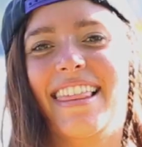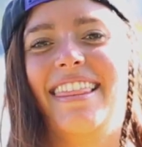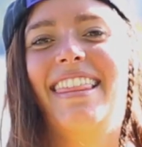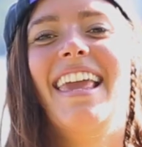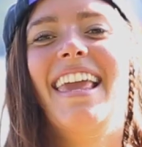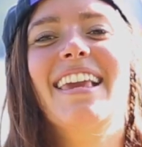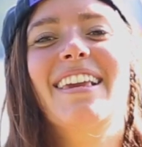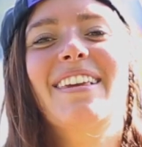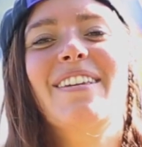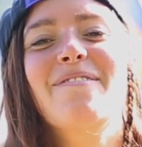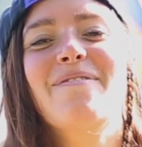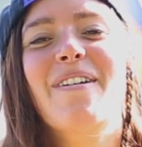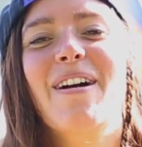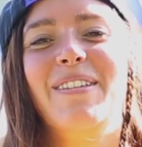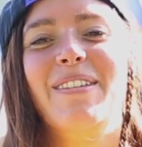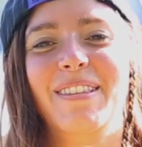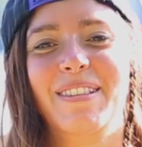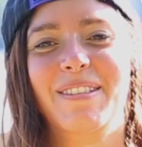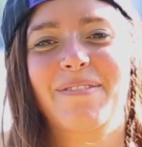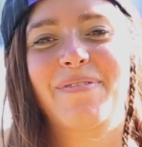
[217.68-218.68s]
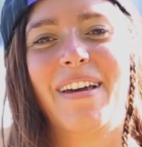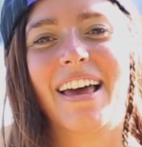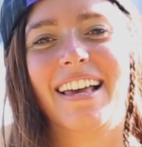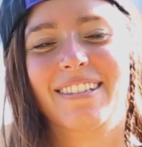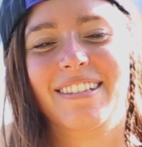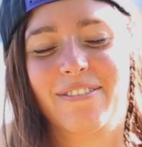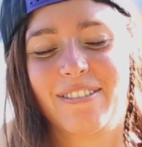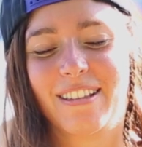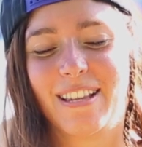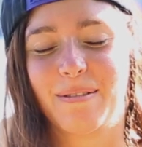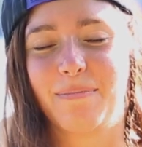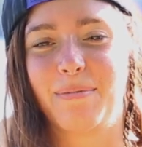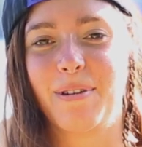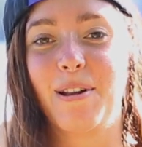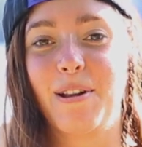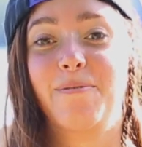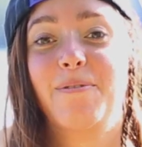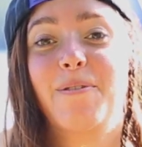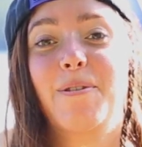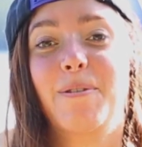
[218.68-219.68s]
Thank you, Martha's Best, for these
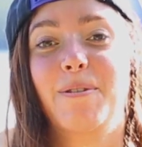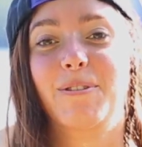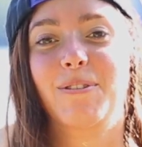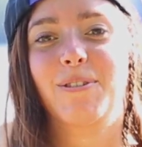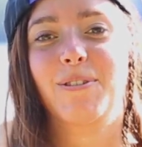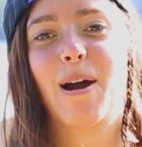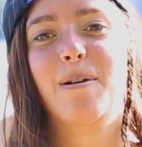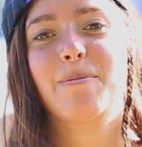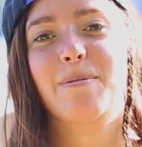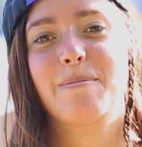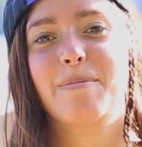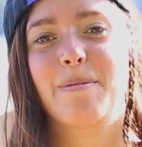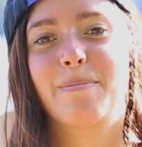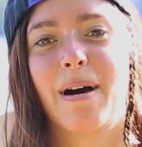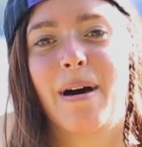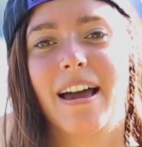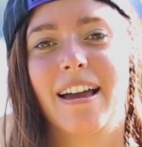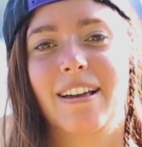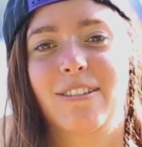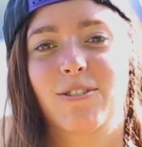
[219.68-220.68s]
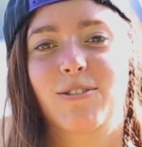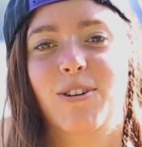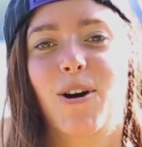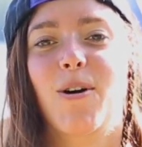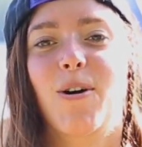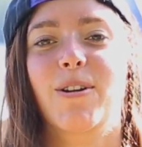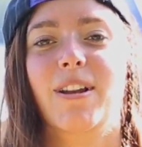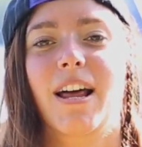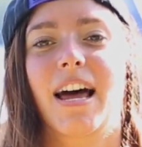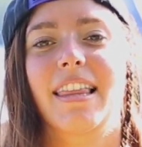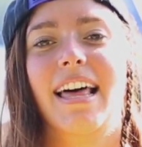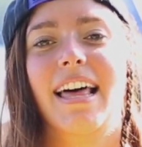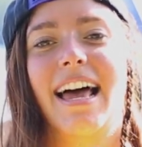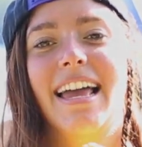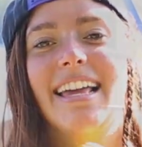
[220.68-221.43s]
beautiful strawberry papayas growing on the